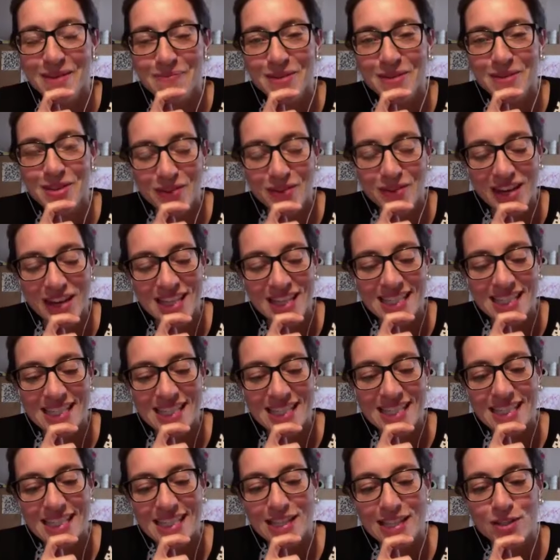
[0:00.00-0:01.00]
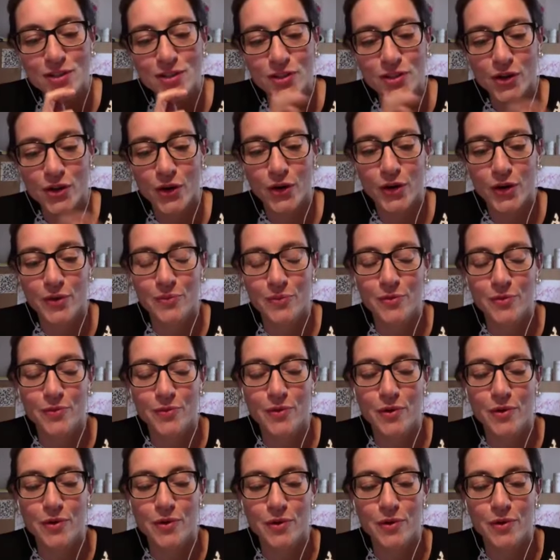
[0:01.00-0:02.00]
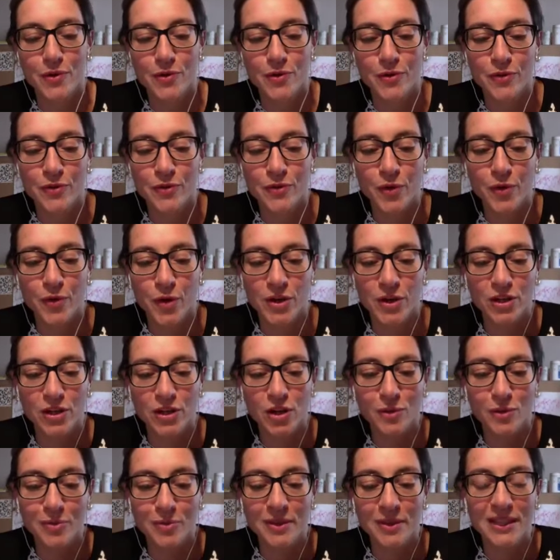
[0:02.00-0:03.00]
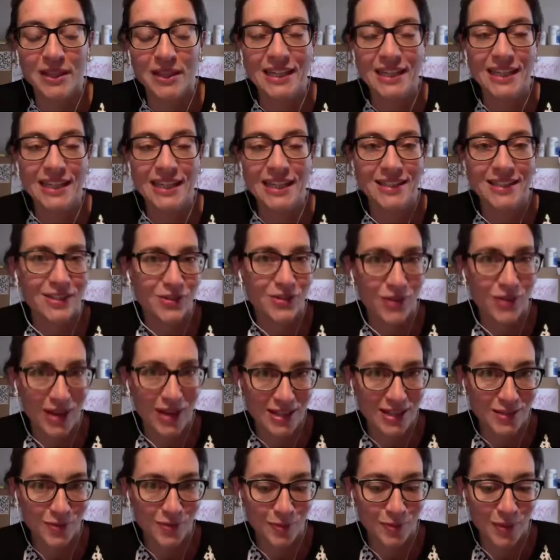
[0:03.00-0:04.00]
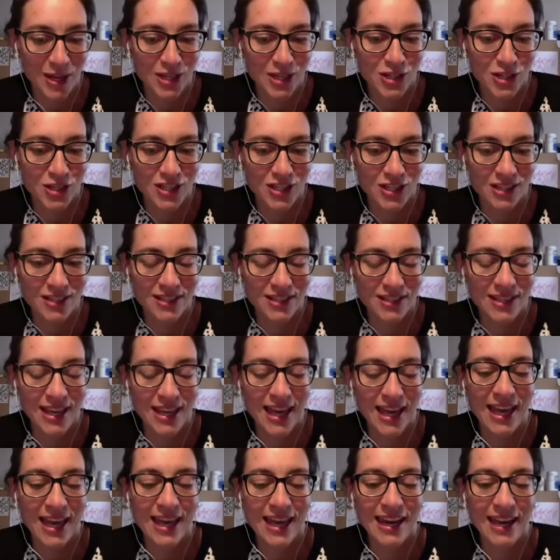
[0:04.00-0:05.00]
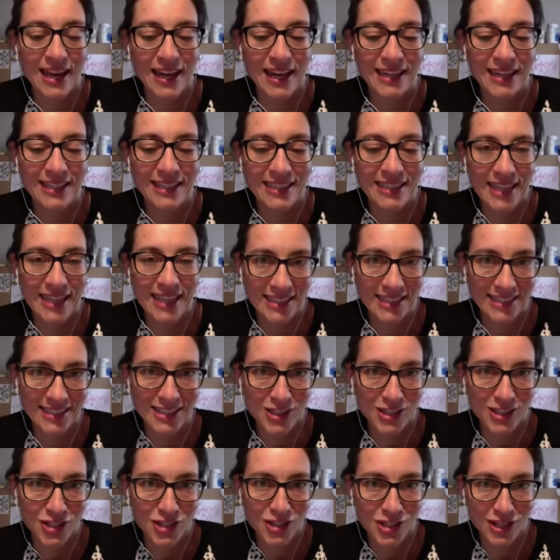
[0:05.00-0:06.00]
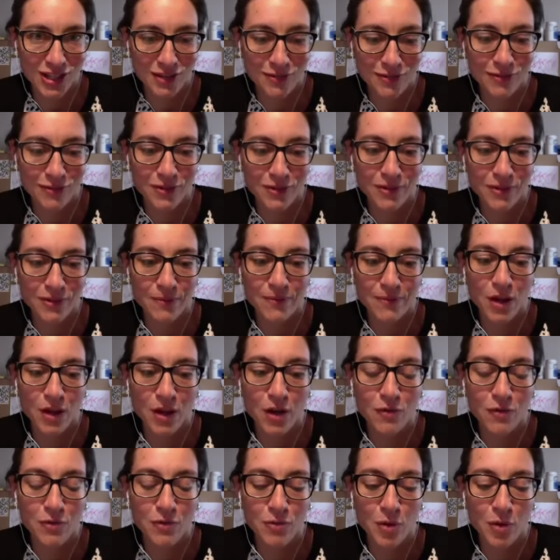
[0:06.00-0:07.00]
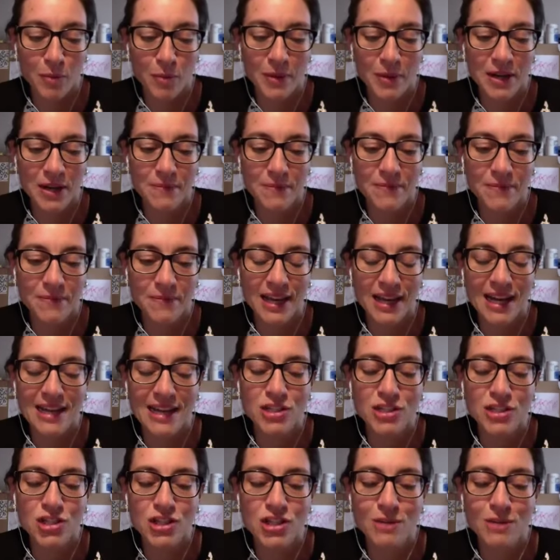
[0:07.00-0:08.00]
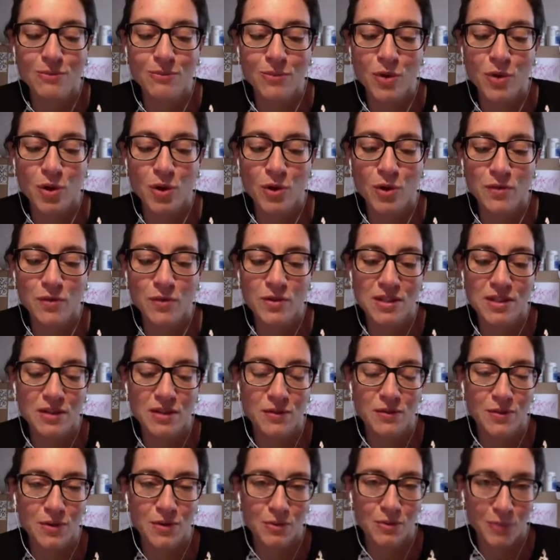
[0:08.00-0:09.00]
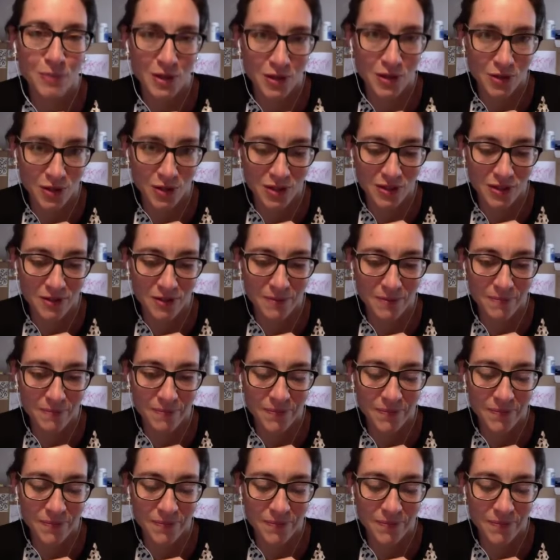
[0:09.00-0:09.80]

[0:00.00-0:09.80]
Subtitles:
Matrescence is the term for the complete transformation and identity shift of a woman as she moves through motherhood.